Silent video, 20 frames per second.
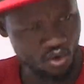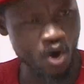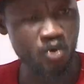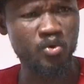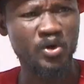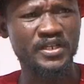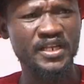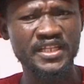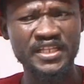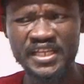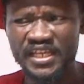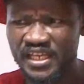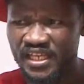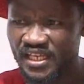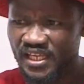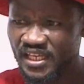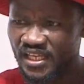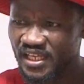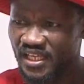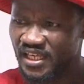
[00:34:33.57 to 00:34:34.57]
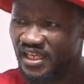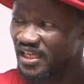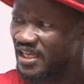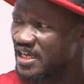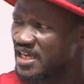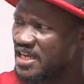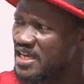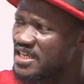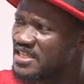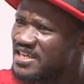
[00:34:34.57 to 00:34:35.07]
Ocodidi.
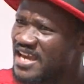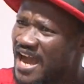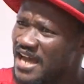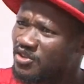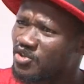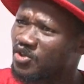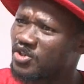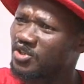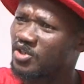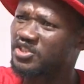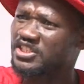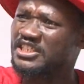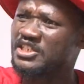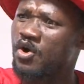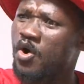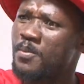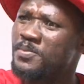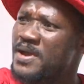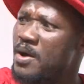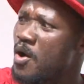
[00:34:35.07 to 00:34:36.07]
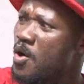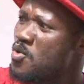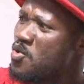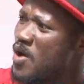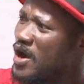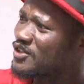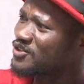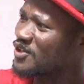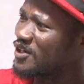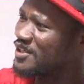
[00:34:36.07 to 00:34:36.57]
Yes, Christo say, Obio,
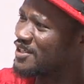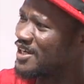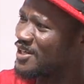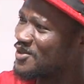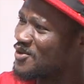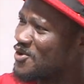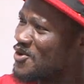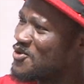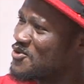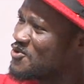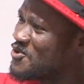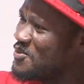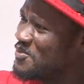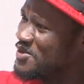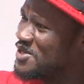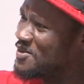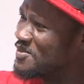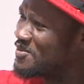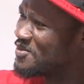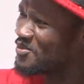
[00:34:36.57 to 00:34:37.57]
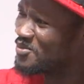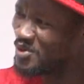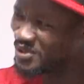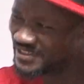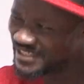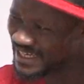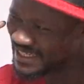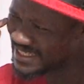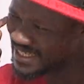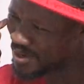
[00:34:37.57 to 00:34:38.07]
who are sorry and Omubi.
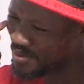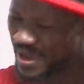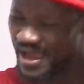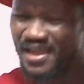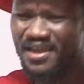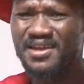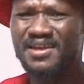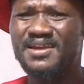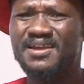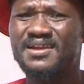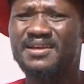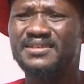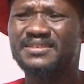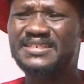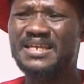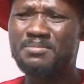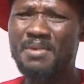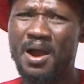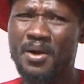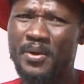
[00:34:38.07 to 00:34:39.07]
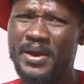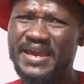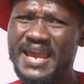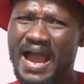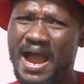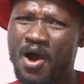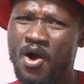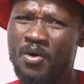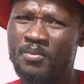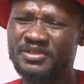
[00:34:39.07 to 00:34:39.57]
Mutin, you were. Some way
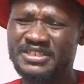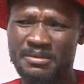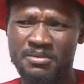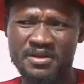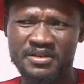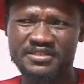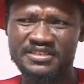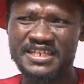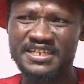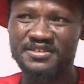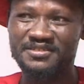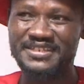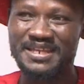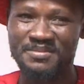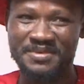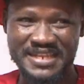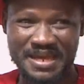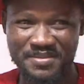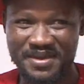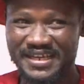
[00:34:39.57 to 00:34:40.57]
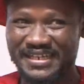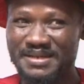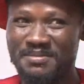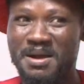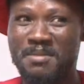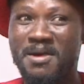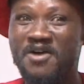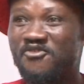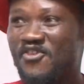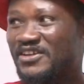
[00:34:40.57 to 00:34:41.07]
home. Some, some, I make
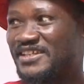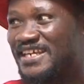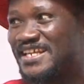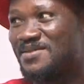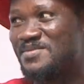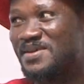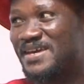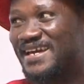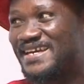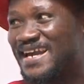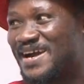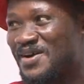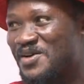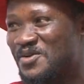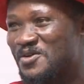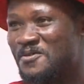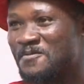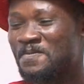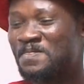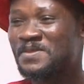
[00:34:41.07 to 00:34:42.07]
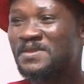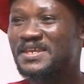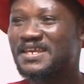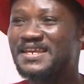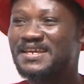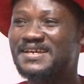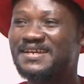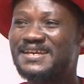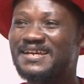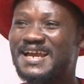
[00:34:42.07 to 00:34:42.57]
my mouth wanted to make a home.
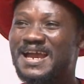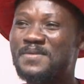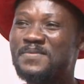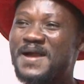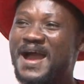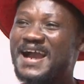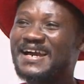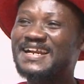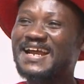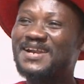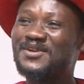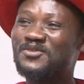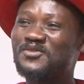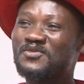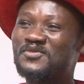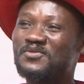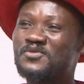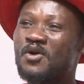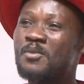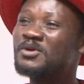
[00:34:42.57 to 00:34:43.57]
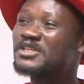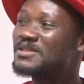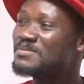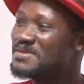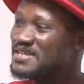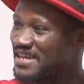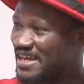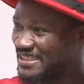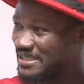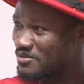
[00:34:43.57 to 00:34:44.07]
A bear cram. Omut
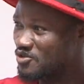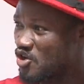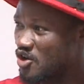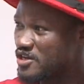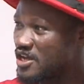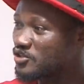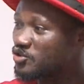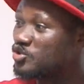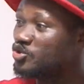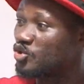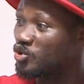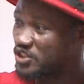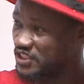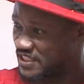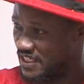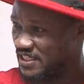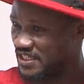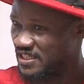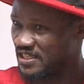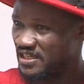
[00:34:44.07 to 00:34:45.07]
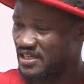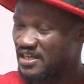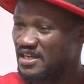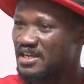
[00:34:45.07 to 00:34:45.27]
mean Casabico, yes, Christo say.